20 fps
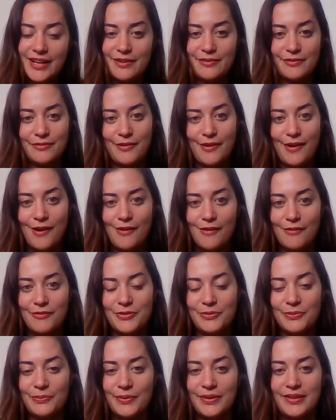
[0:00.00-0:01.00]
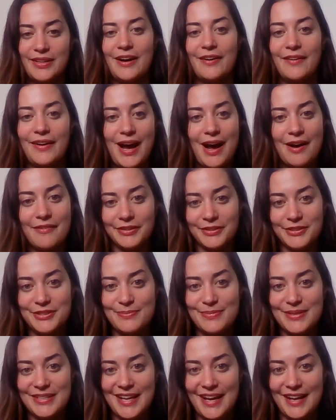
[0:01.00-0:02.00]
get involved without having
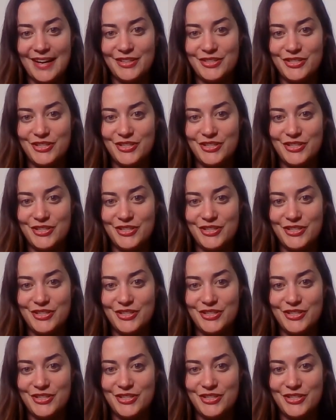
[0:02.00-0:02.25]
to be that